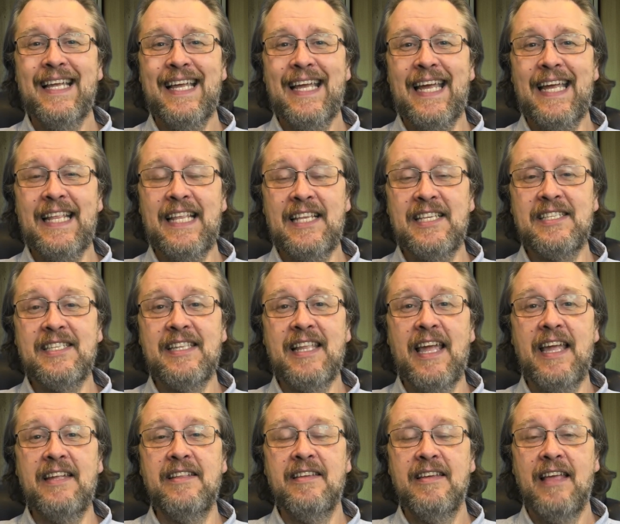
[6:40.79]
It is
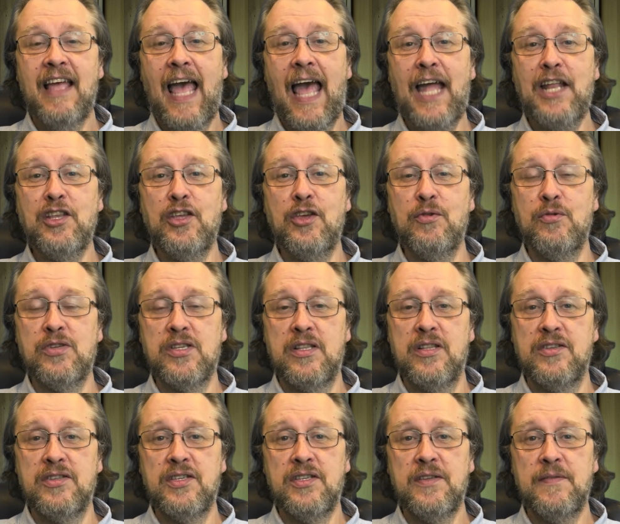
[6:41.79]
dead and
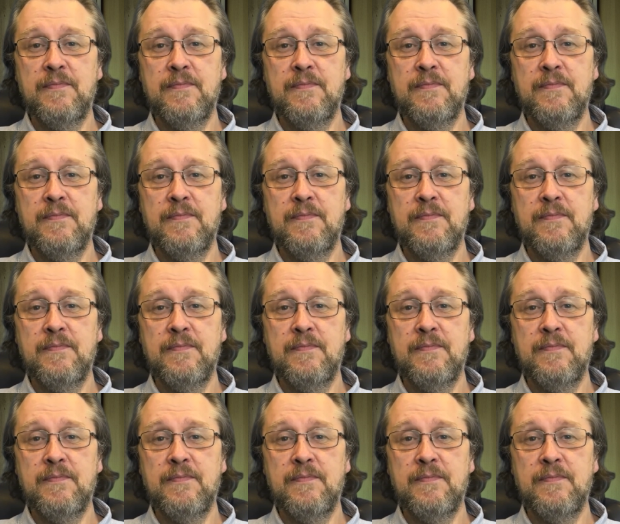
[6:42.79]
useless.